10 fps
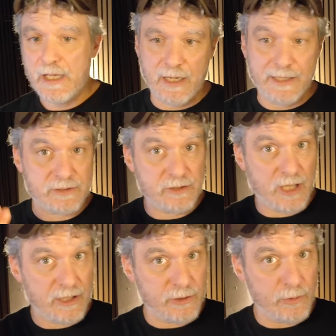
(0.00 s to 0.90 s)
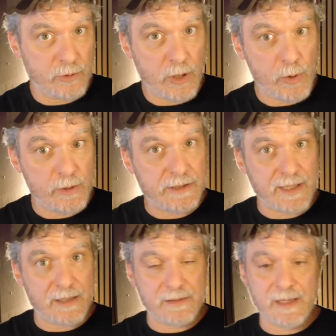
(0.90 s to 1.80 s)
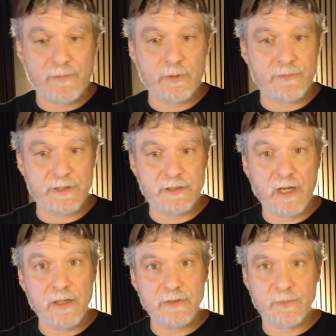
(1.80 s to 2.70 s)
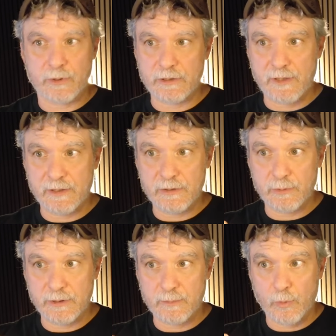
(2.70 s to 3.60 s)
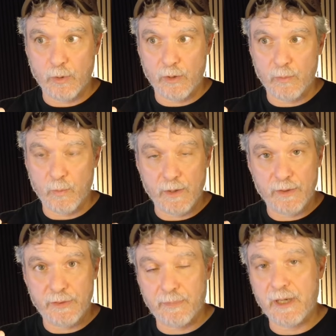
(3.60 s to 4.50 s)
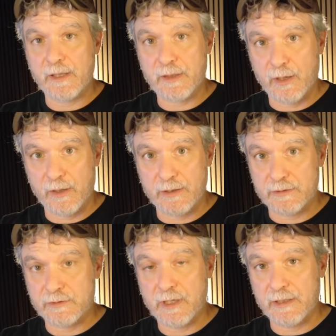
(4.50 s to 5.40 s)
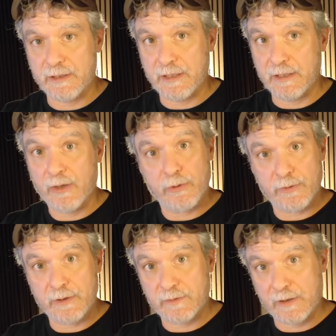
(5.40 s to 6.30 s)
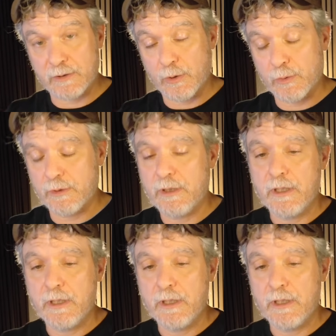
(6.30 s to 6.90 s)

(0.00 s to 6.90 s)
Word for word: It's not no code at that level. If it does, where you're then doing more with Python and, and, and other things like Node.